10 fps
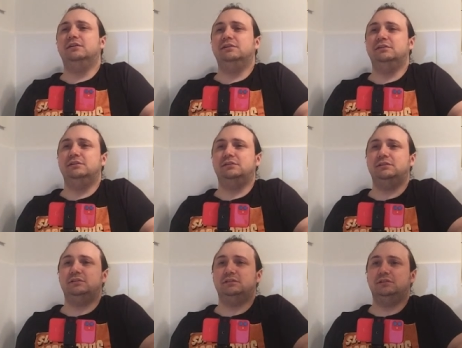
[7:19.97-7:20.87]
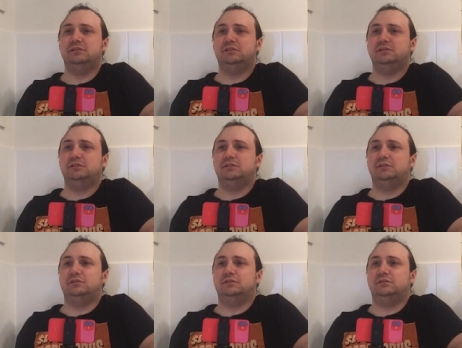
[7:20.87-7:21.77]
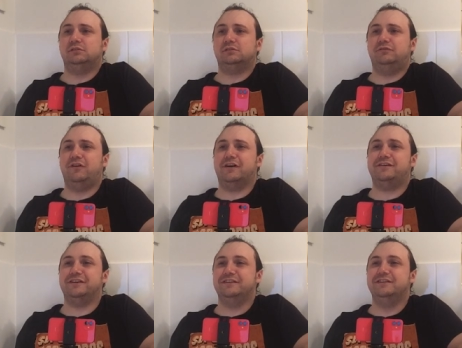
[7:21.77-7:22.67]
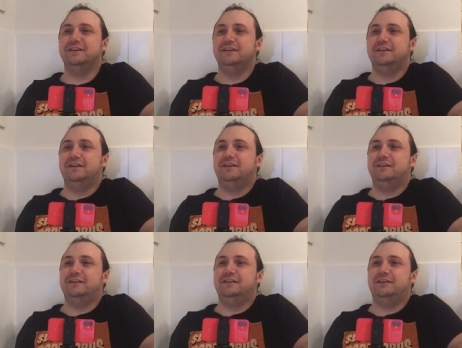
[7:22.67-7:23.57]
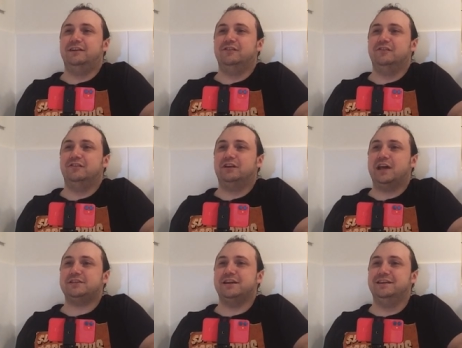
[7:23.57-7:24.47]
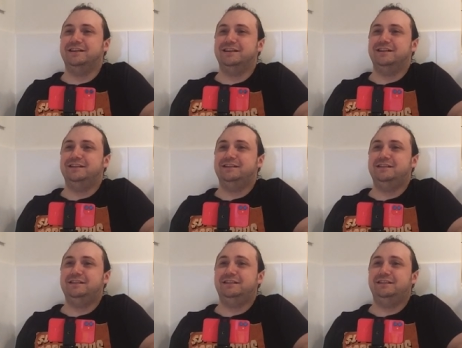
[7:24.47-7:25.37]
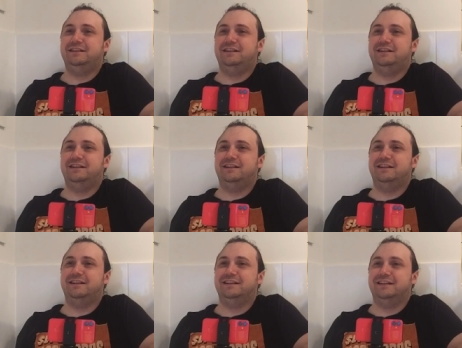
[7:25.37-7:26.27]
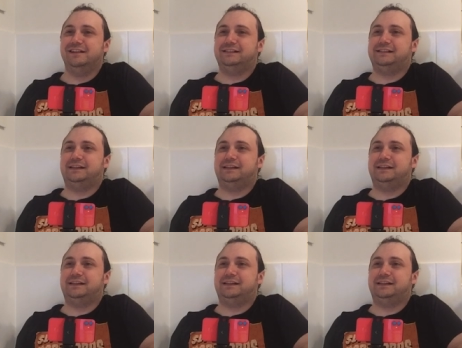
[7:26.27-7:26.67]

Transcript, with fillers: So now there's a time limit. Fucking. No, Mr. Bond, I expect you to beat Mario Brothers.